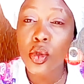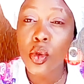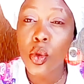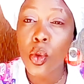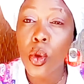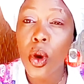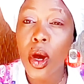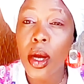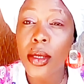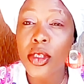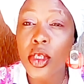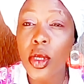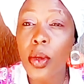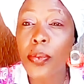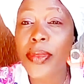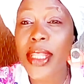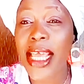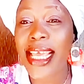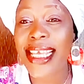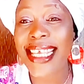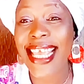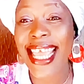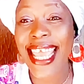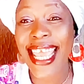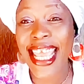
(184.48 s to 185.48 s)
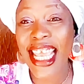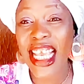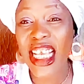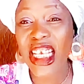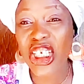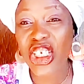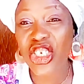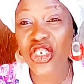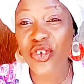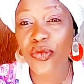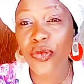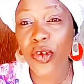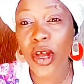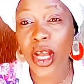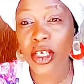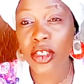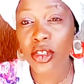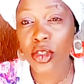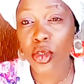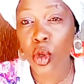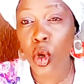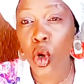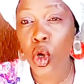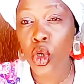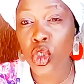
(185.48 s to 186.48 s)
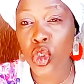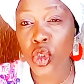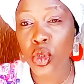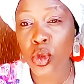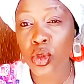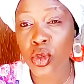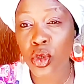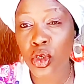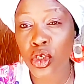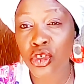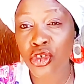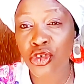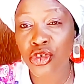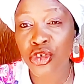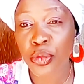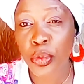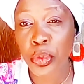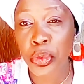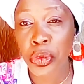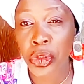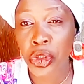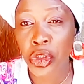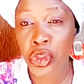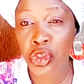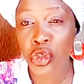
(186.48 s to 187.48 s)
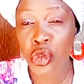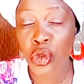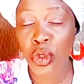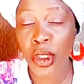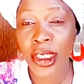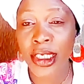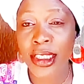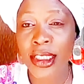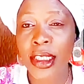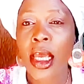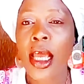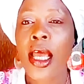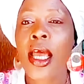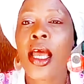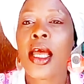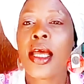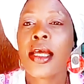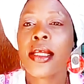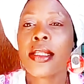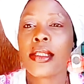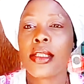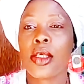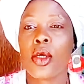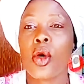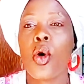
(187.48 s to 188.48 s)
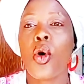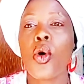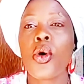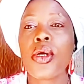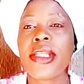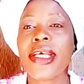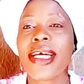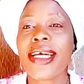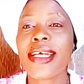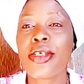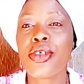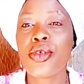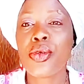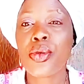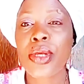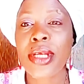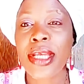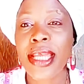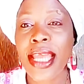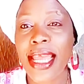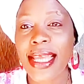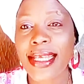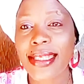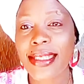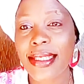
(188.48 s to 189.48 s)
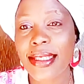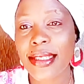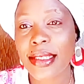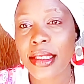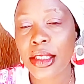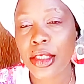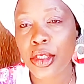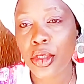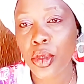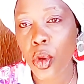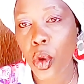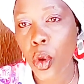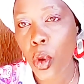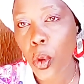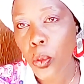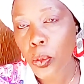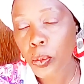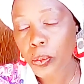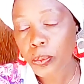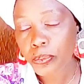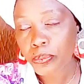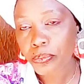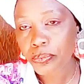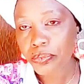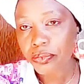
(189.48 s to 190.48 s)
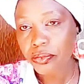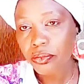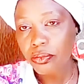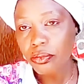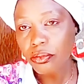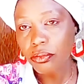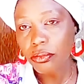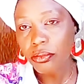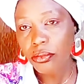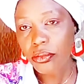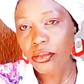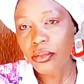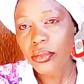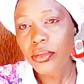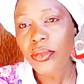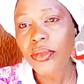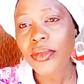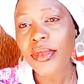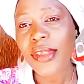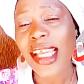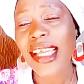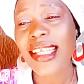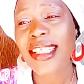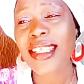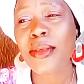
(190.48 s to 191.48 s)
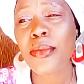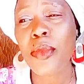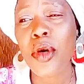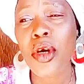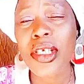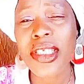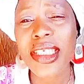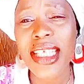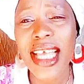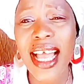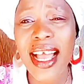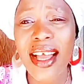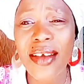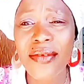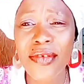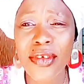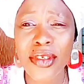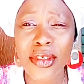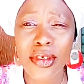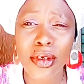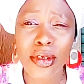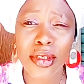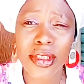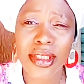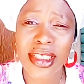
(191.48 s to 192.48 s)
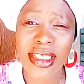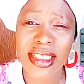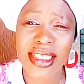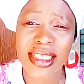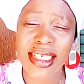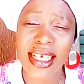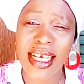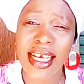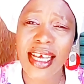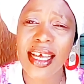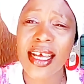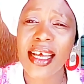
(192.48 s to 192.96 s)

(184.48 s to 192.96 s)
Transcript: No, sometimes age factor also contributes to it. The older you get, you know, the more you start having all this